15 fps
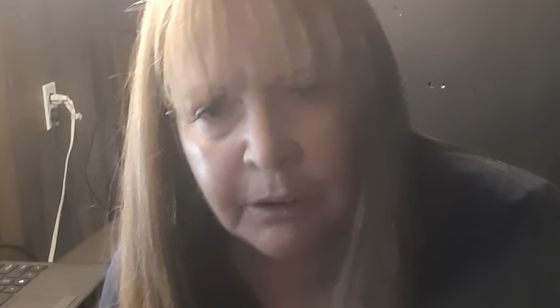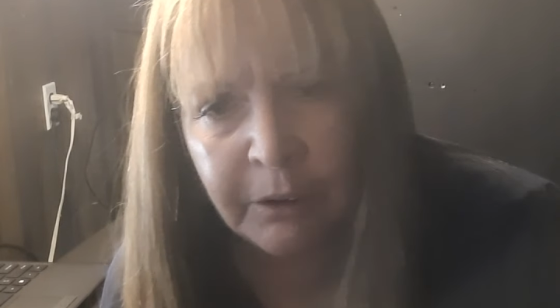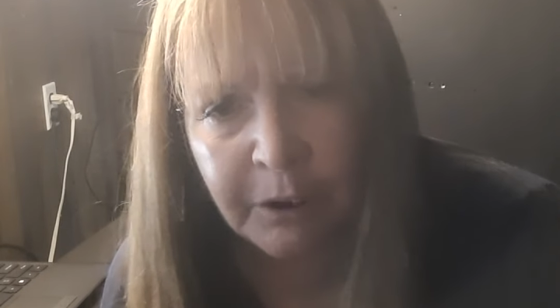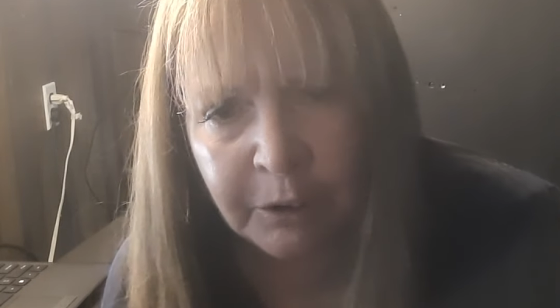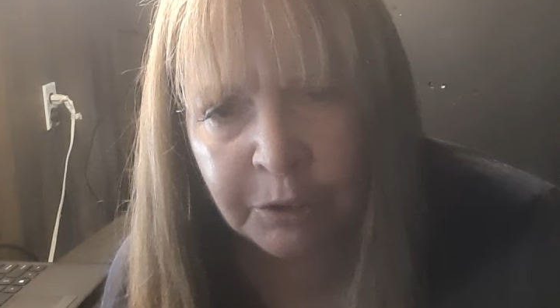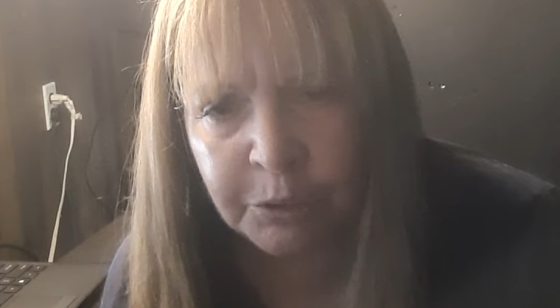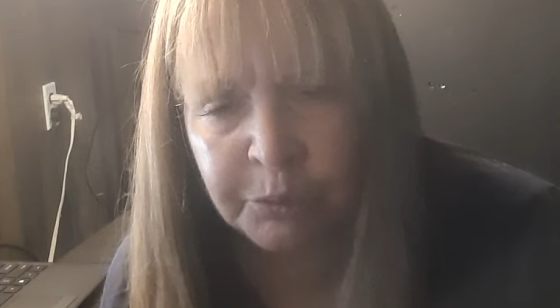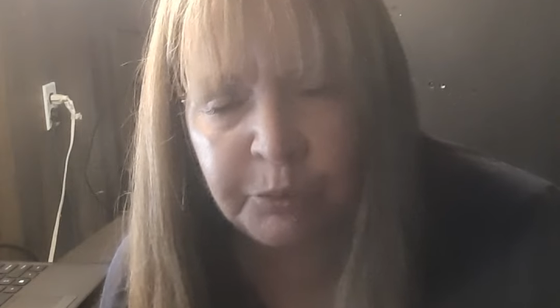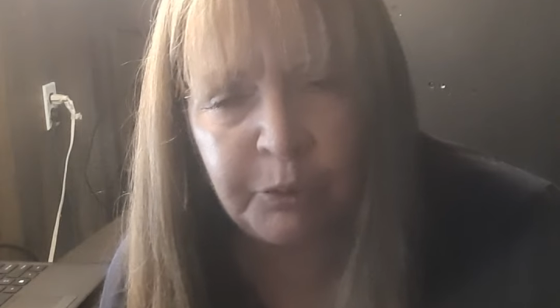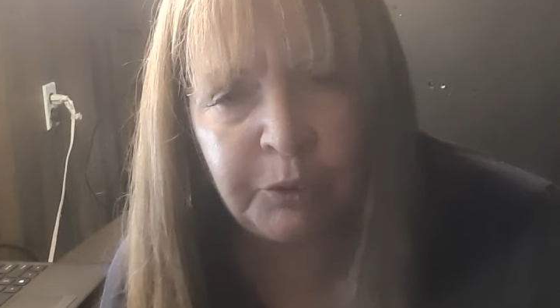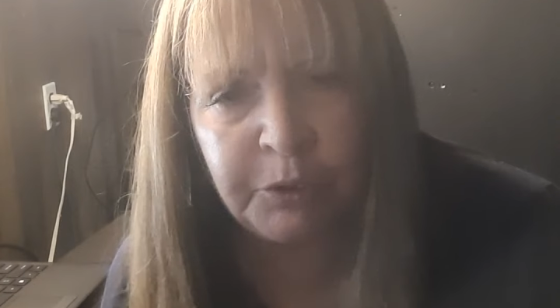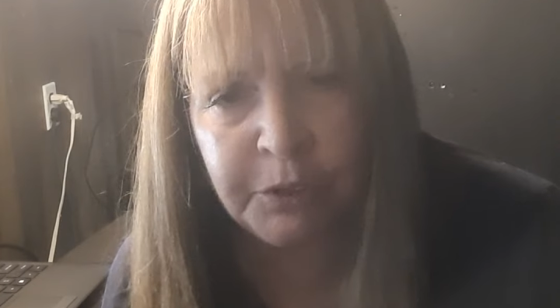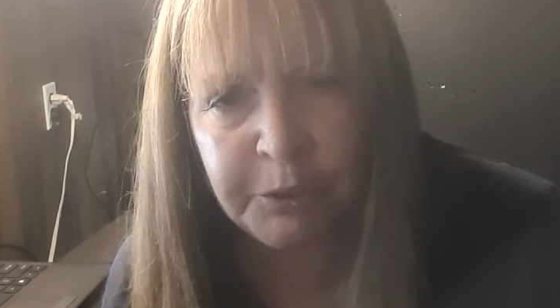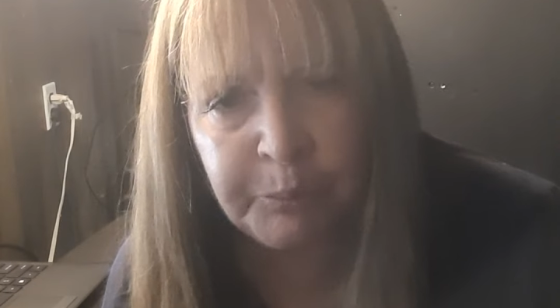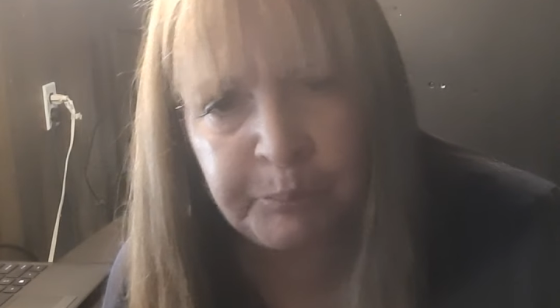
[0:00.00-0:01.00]
all over
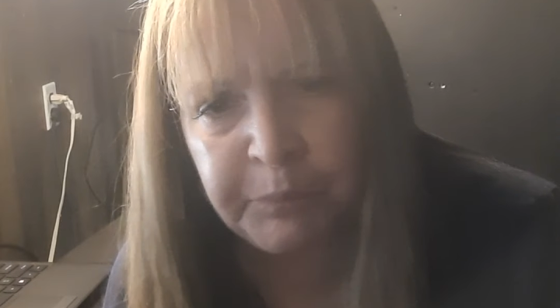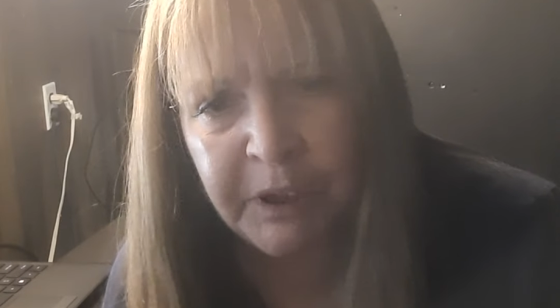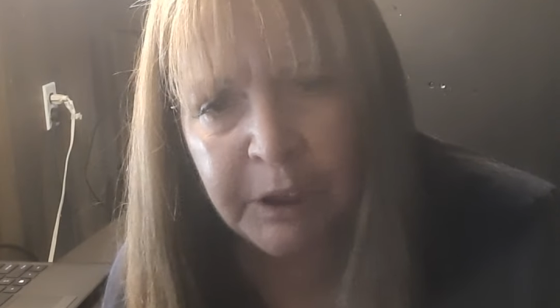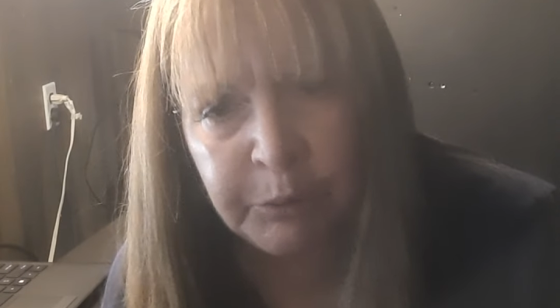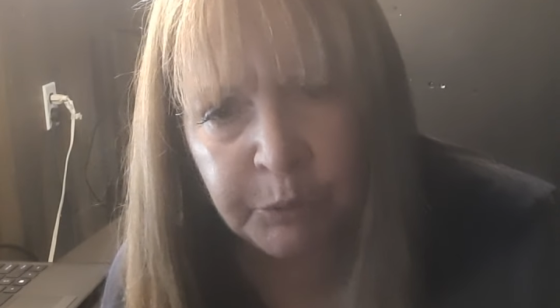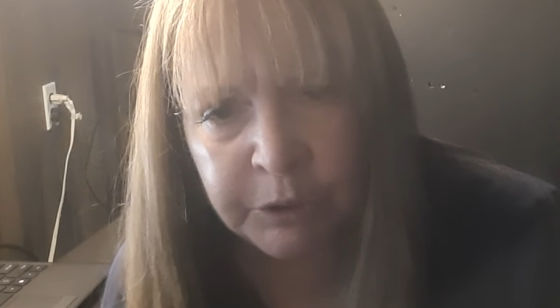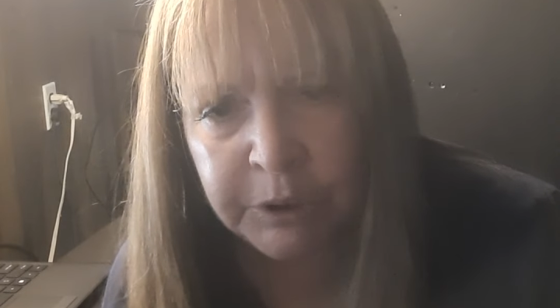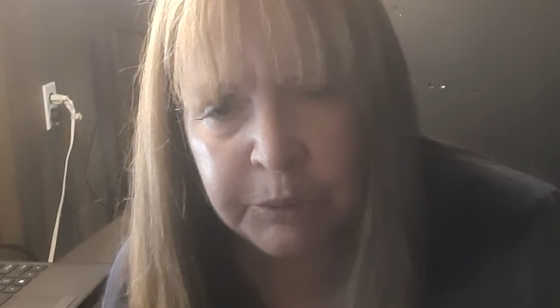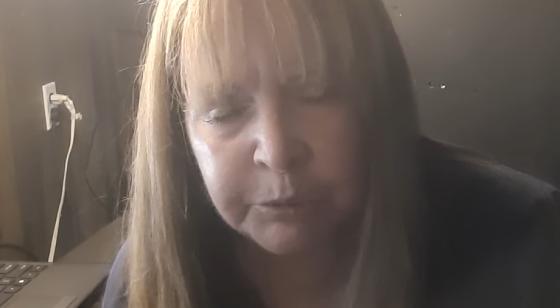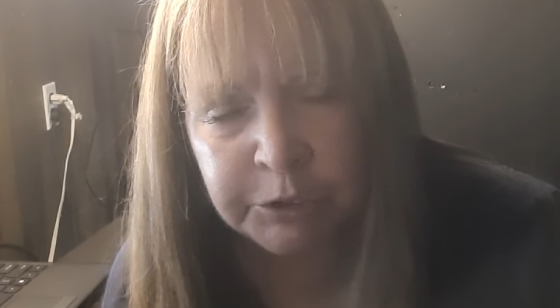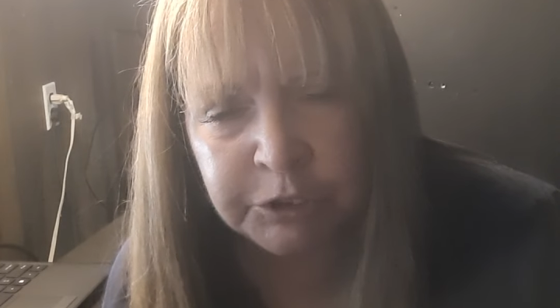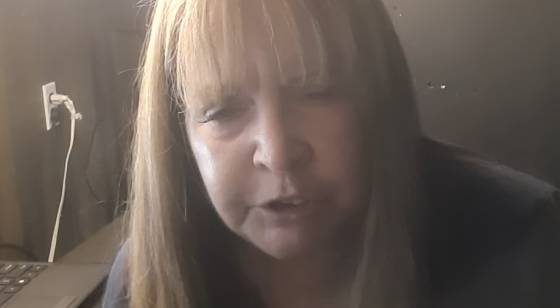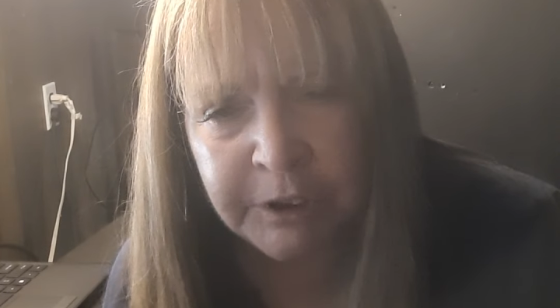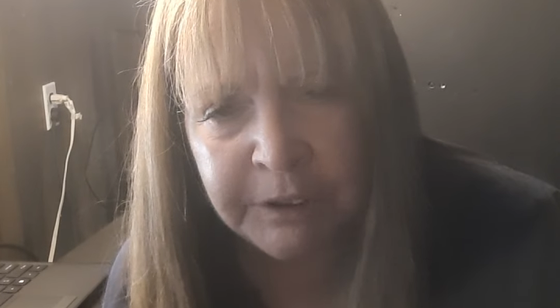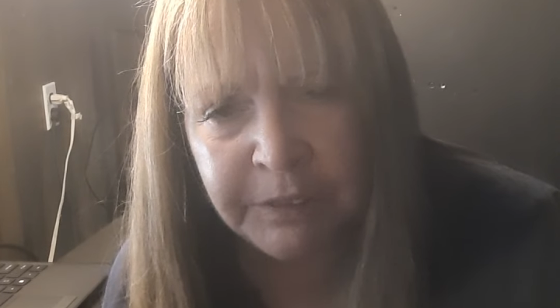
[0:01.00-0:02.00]
the bed when they were
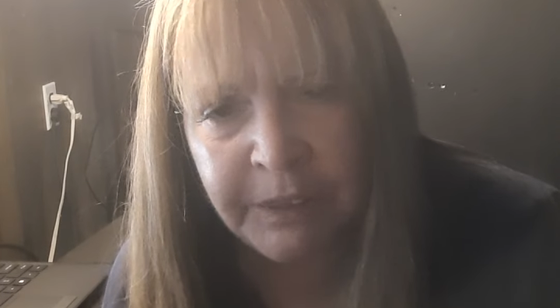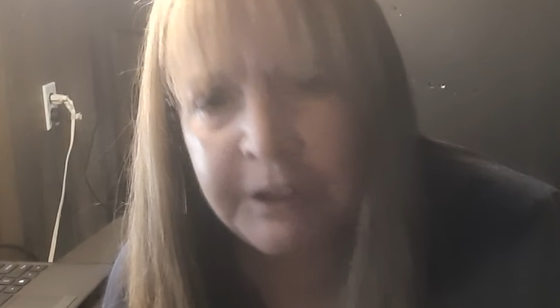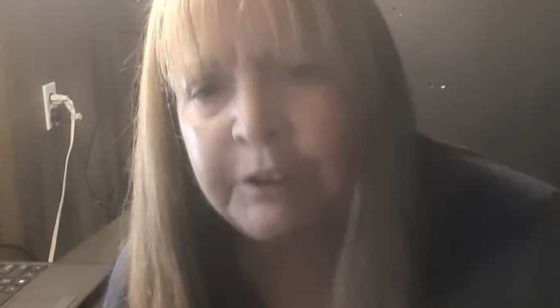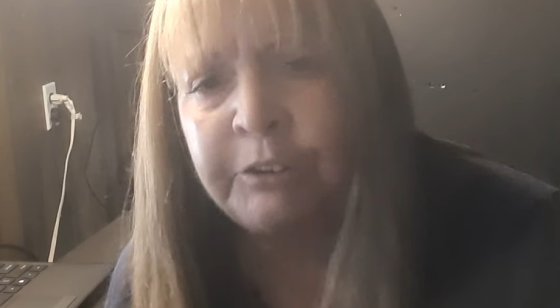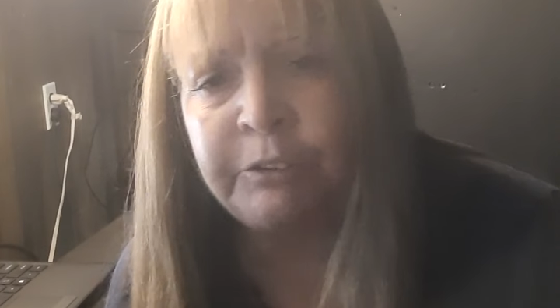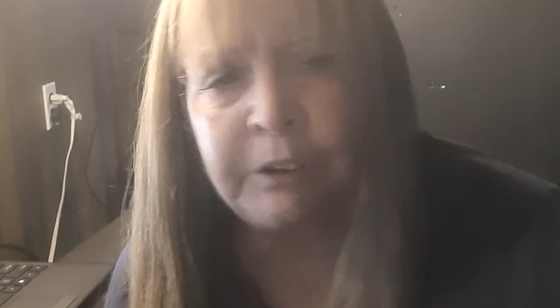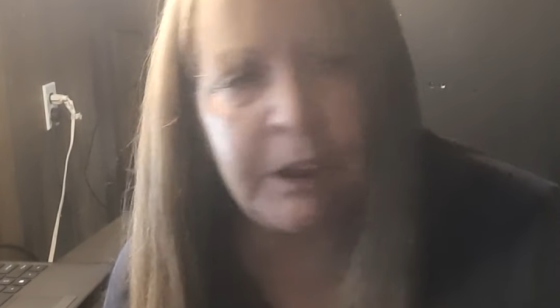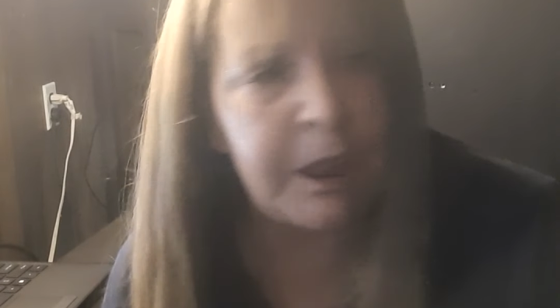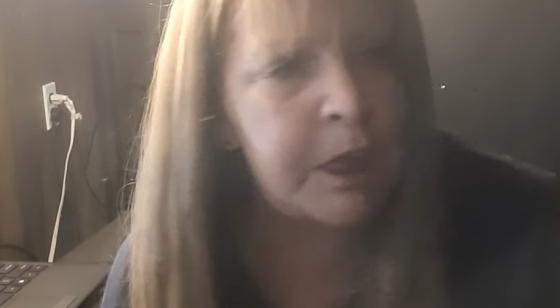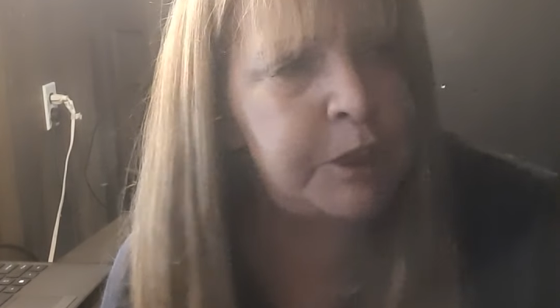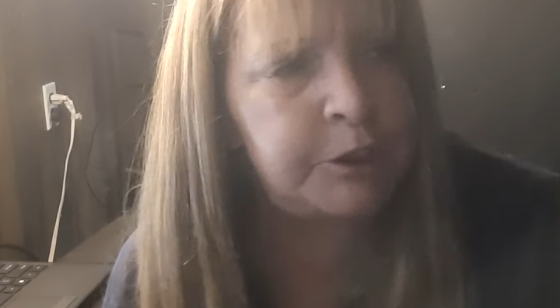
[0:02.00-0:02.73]
staying there and